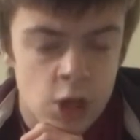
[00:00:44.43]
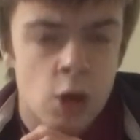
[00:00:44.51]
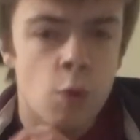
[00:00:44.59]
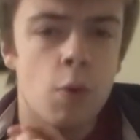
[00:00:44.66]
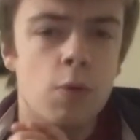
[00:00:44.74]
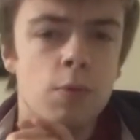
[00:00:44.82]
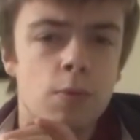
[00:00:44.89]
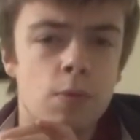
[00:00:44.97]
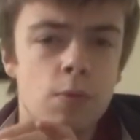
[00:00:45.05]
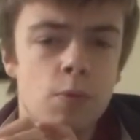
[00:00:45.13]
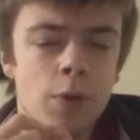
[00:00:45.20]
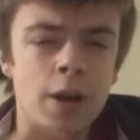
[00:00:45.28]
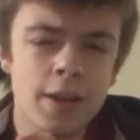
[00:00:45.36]
Well,
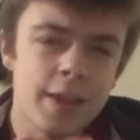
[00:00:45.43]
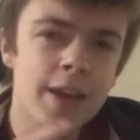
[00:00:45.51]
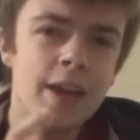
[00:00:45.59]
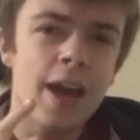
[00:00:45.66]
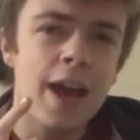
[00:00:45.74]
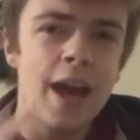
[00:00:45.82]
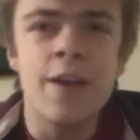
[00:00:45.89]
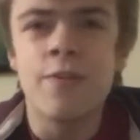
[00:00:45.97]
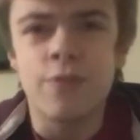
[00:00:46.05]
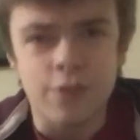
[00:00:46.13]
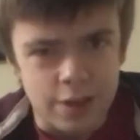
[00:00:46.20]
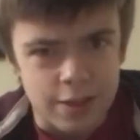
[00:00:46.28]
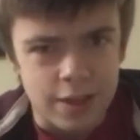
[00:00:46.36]
when I say
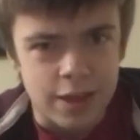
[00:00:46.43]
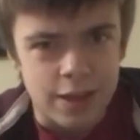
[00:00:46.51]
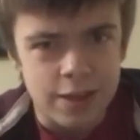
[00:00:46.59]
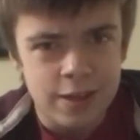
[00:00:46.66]
everything...